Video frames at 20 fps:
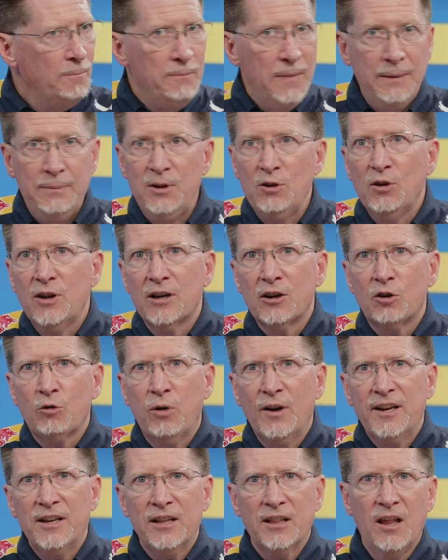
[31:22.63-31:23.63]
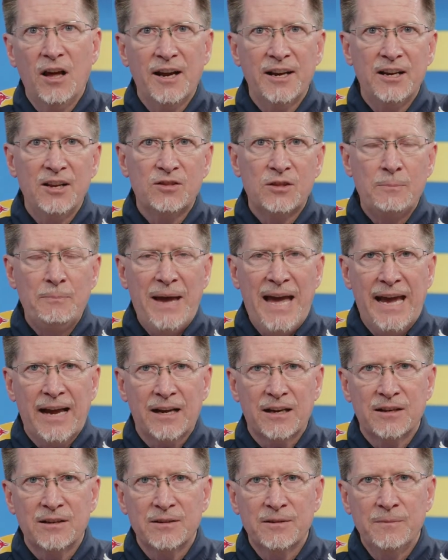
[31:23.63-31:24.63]
Maybe you get a credit line at the
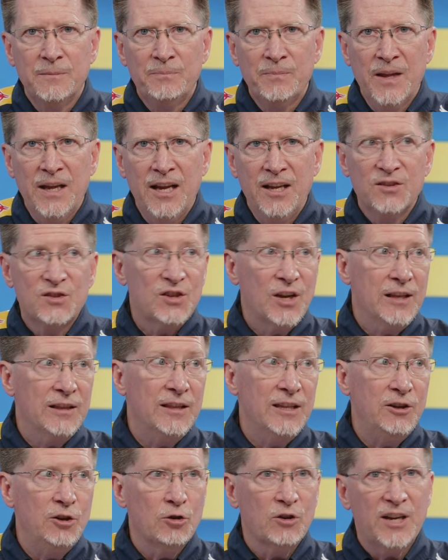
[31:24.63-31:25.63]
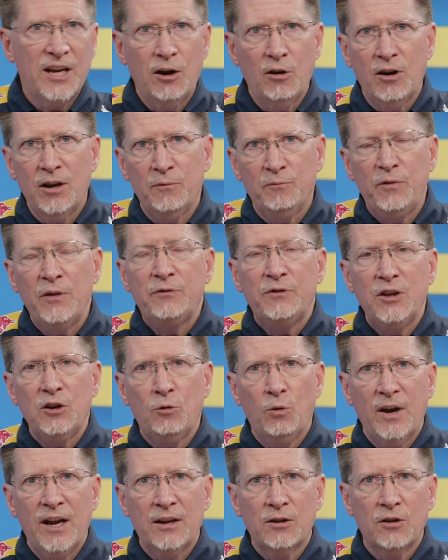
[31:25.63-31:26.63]
bank. And suddenly you're carrying
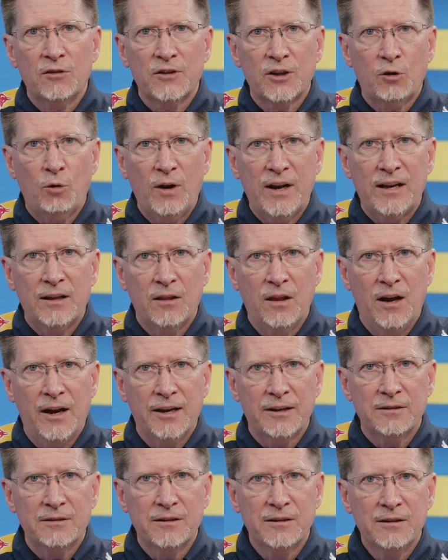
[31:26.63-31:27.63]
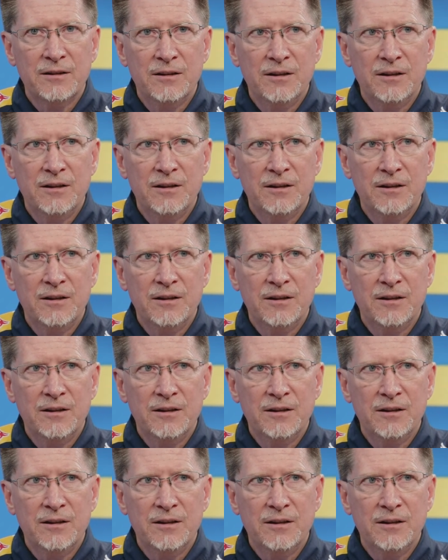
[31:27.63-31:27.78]
50 grand on the credit line.